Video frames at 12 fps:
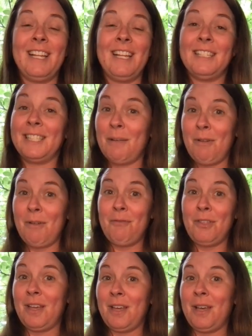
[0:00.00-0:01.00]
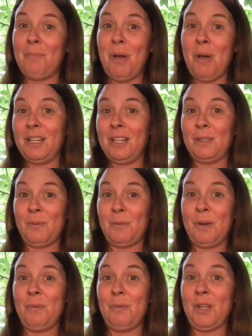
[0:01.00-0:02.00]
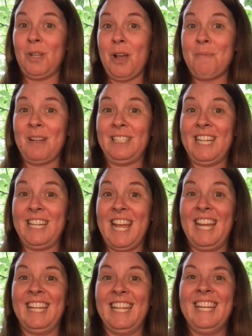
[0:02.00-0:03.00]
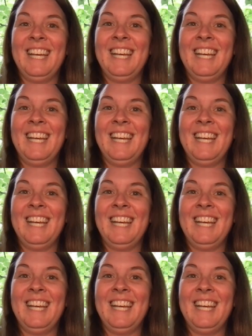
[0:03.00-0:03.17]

And some of the botanists where you will talk about today